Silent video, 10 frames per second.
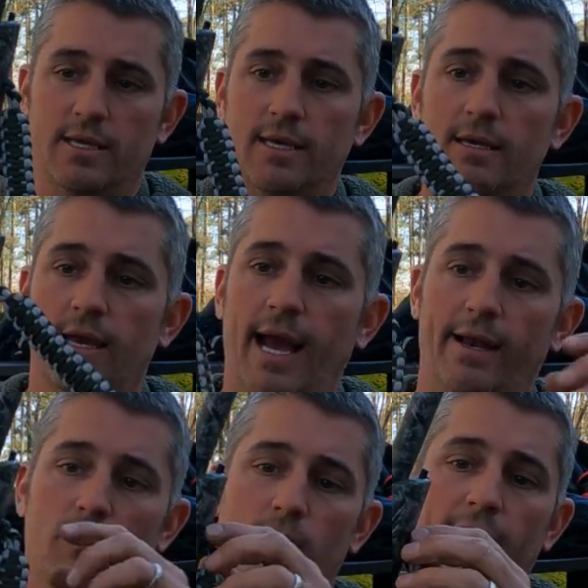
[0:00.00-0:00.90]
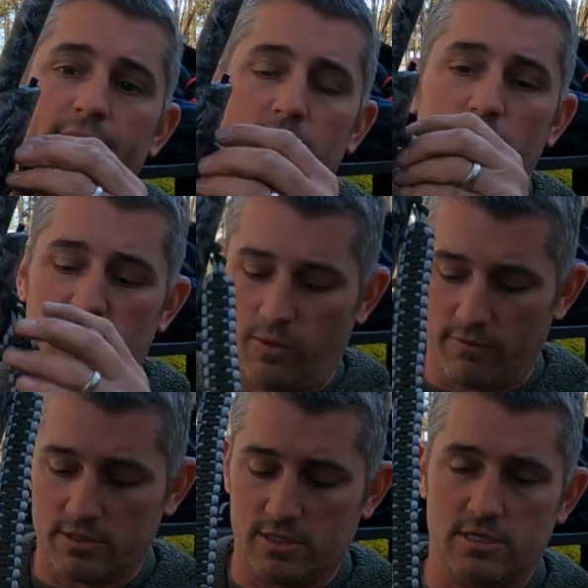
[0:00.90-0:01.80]
sling. I don't like the little
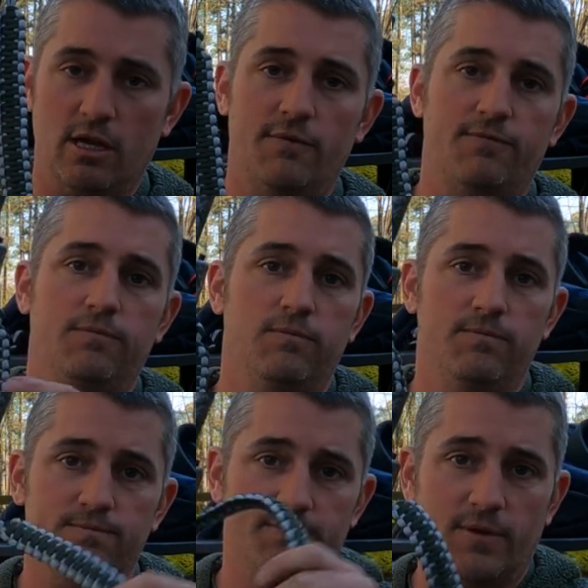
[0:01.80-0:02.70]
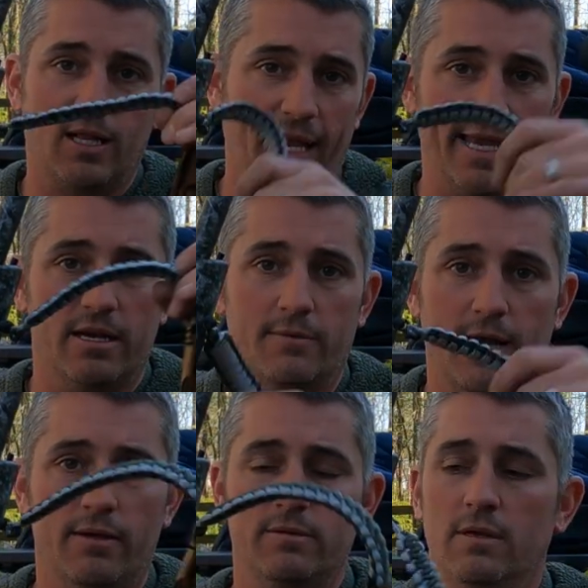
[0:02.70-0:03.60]
swivels and stuff clanging
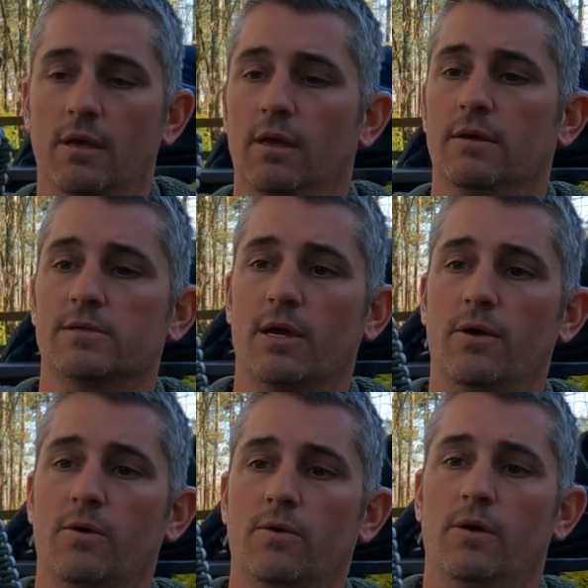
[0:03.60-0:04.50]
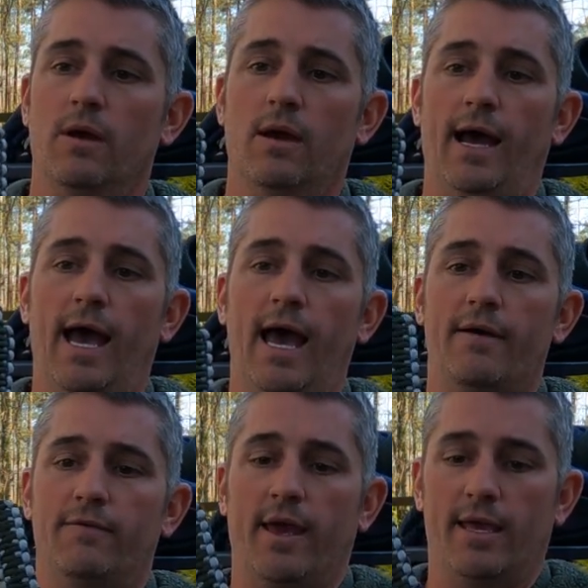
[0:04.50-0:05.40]
around. So I
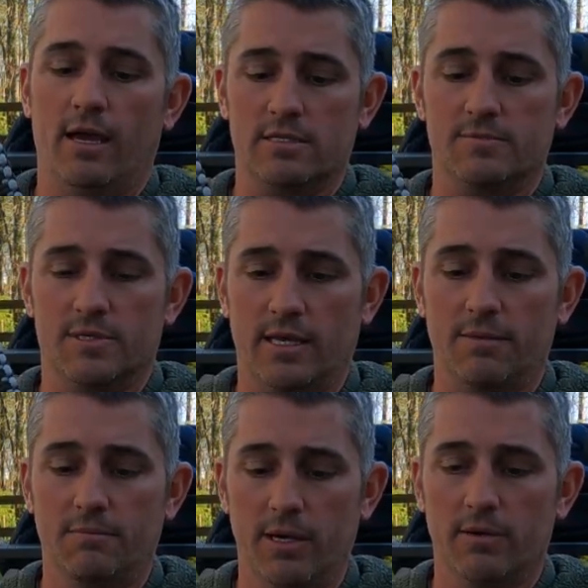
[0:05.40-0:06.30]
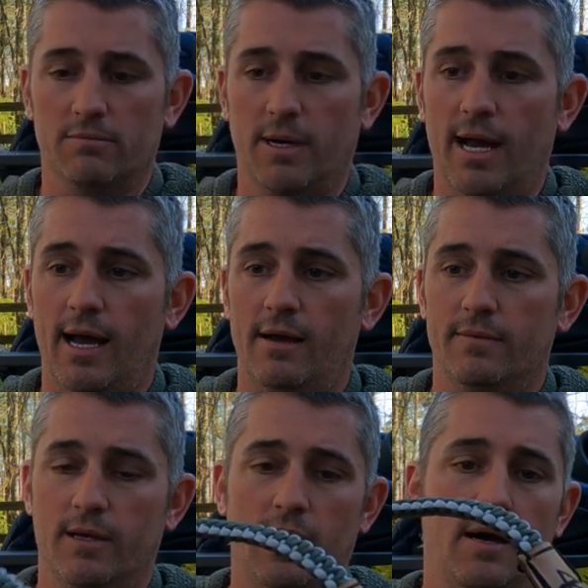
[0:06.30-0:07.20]
have a custom sling built by
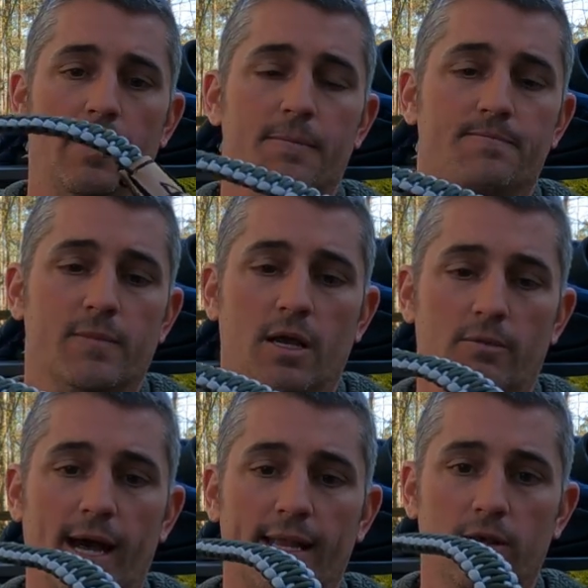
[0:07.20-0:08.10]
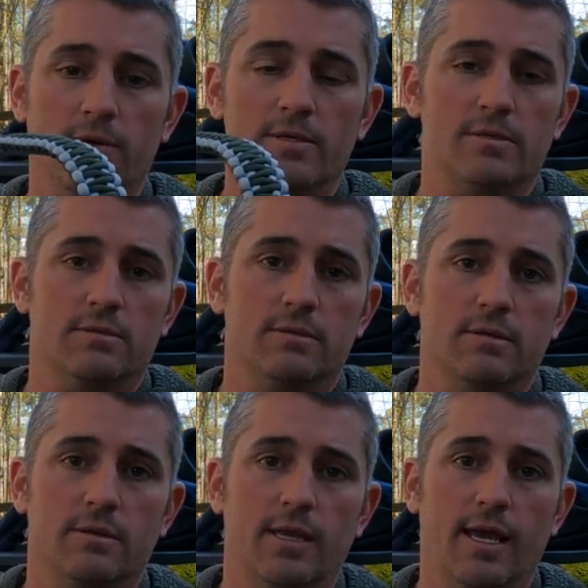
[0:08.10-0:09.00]
Ryan Lewis
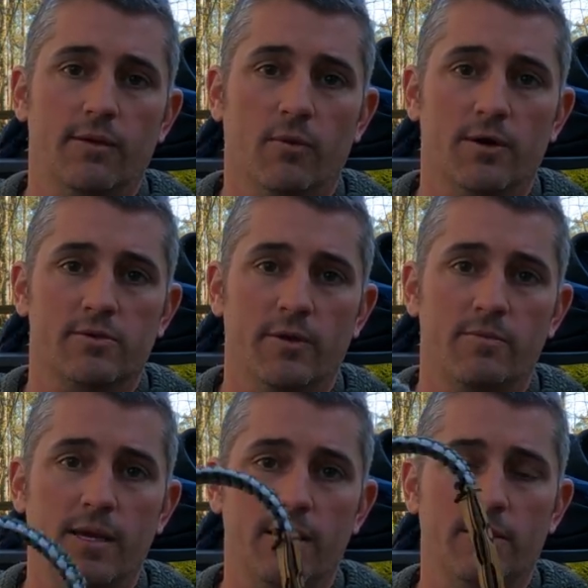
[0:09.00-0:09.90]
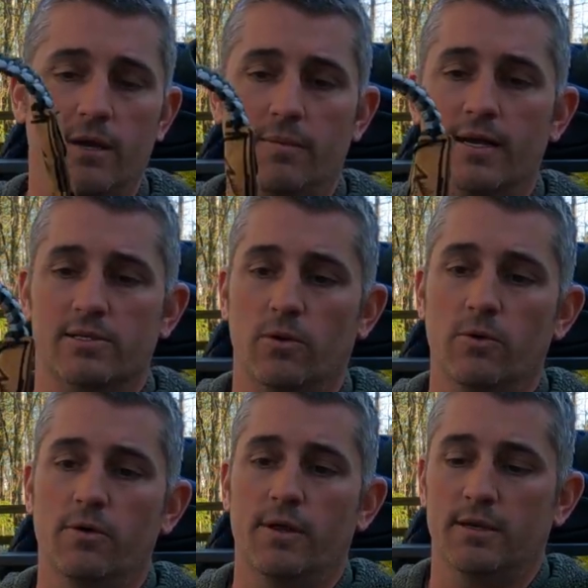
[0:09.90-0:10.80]
that works with me at my
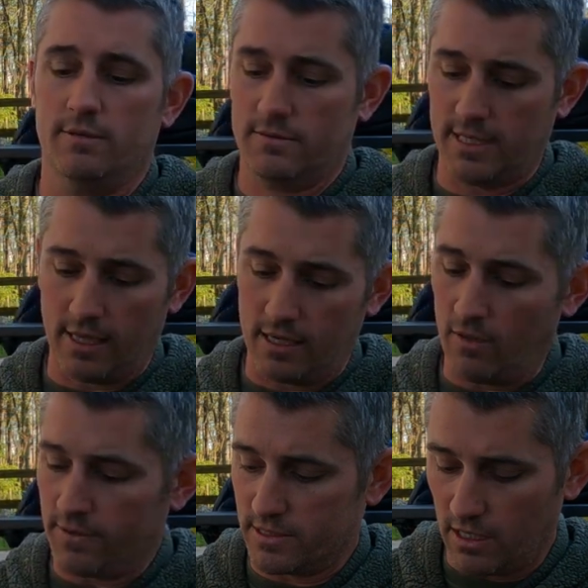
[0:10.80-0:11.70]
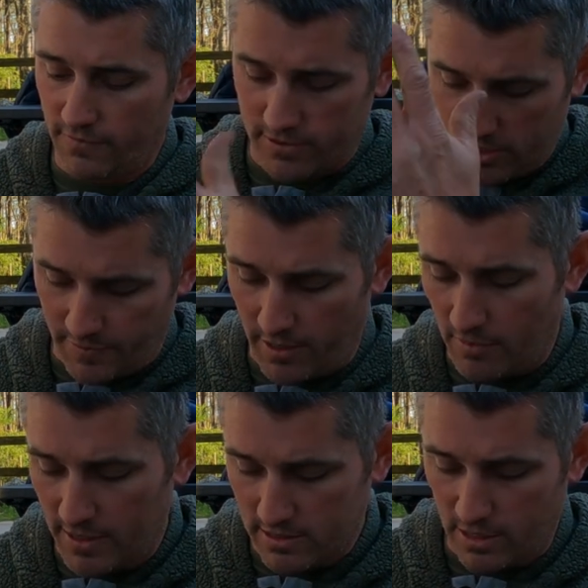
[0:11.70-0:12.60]
store and selling all this stuff and shipping
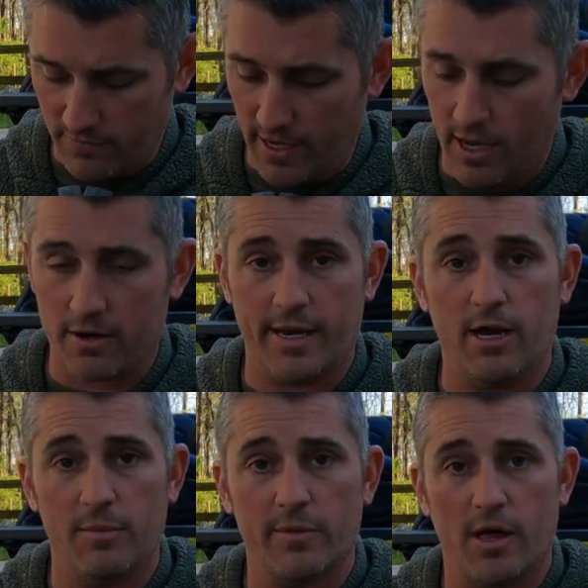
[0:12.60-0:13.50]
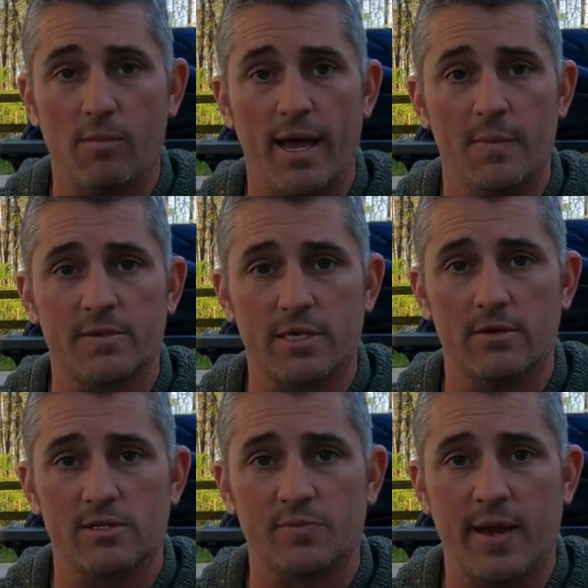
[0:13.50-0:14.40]
all my stuff out and helped me with all my
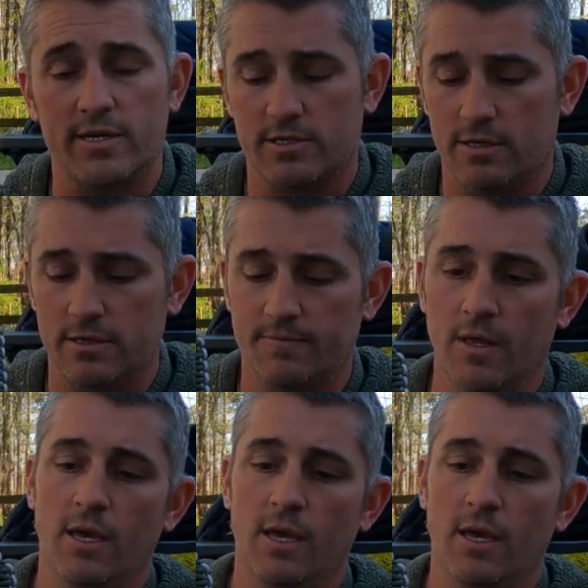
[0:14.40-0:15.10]
episodes this past year.